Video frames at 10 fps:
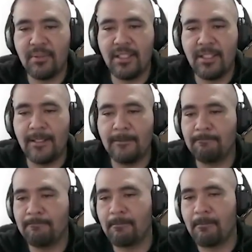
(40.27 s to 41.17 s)

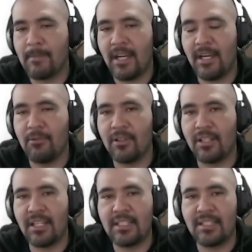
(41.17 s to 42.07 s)
I
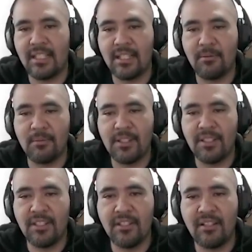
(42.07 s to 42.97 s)
work as a DevOps
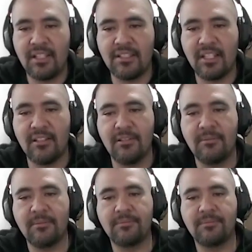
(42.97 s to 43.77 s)
engineer at Yalo.